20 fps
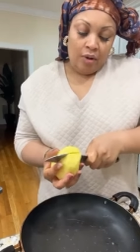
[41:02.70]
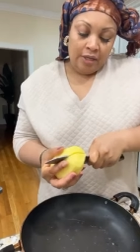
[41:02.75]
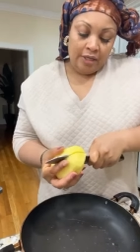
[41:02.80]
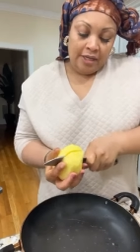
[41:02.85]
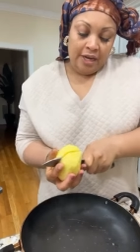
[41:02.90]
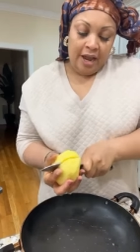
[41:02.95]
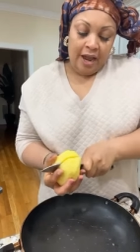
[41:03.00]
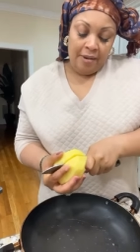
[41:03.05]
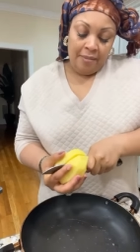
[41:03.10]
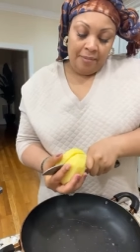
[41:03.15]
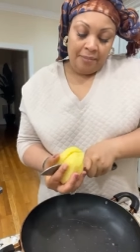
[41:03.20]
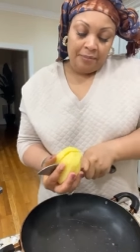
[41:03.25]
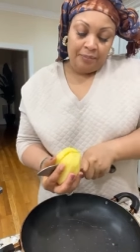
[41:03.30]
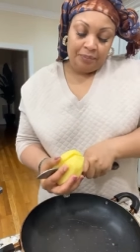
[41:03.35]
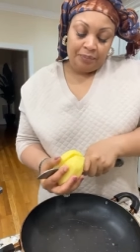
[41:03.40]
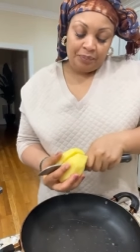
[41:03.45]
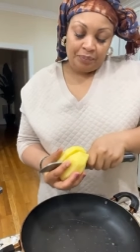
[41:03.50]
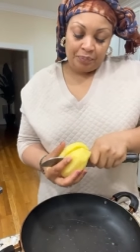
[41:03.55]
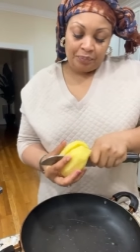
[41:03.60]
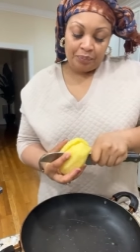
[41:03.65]
one time.
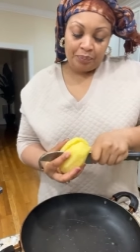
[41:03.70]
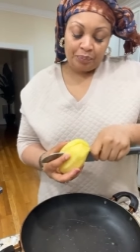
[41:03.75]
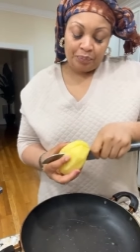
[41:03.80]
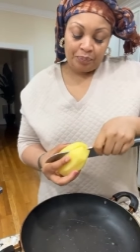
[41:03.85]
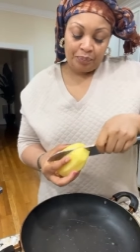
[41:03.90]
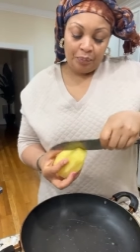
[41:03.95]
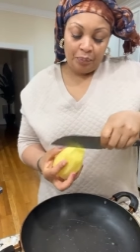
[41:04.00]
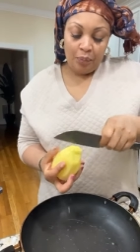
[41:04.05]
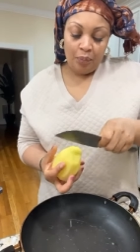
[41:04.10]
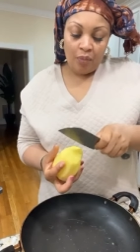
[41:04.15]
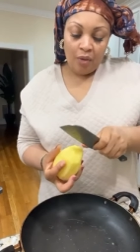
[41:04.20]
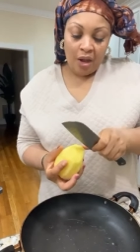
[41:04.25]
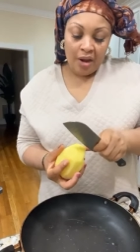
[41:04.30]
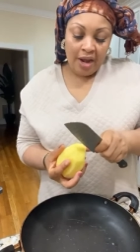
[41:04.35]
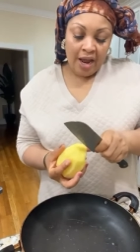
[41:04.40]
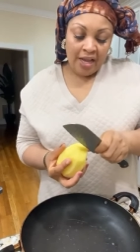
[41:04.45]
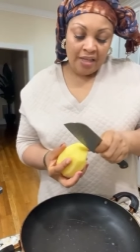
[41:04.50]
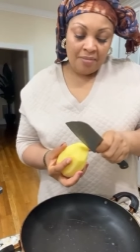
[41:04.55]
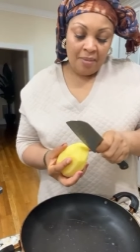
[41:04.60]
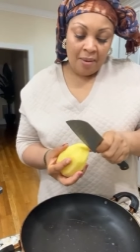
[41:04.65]

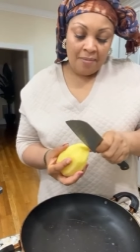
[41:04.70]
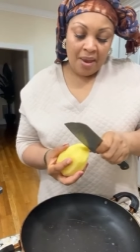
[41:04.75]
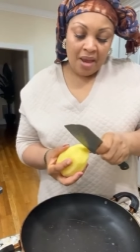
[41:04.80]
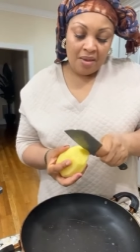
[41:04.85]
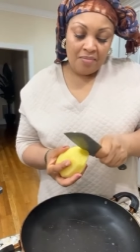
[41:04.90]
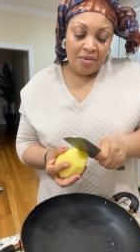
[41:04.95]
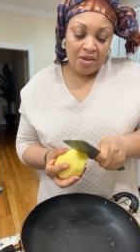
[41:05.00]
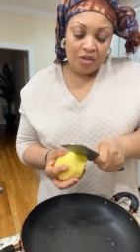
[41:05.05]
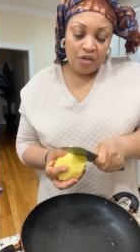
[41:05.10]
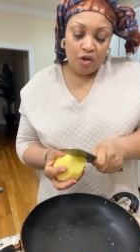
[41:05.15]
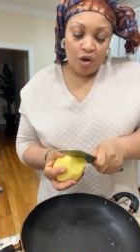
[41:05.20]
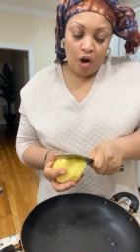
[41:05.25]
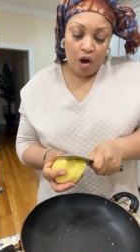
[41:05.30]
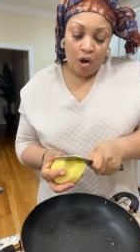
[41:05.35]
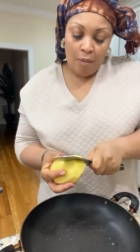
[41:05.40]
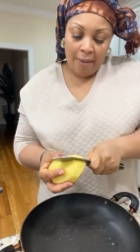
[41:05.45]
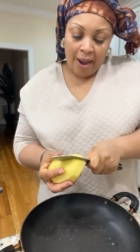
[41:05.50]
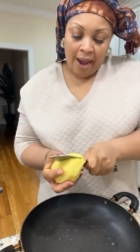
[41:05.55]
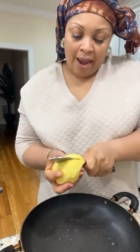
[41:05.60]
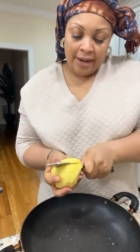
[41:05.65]
And make me
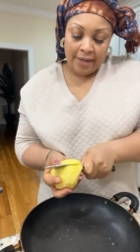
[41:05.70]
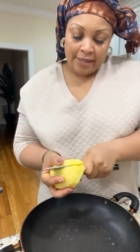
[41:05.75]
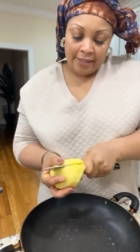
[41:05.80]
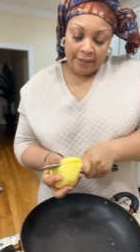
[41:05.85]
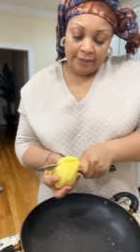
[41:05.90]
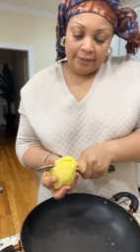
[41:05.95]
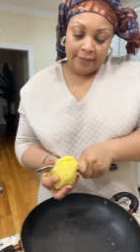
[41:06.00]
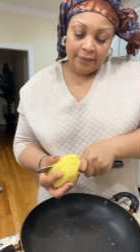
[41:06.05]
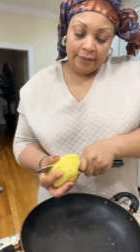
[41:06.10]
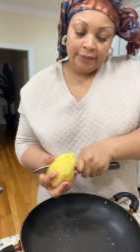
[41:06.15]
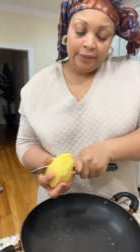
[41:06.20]
so mad.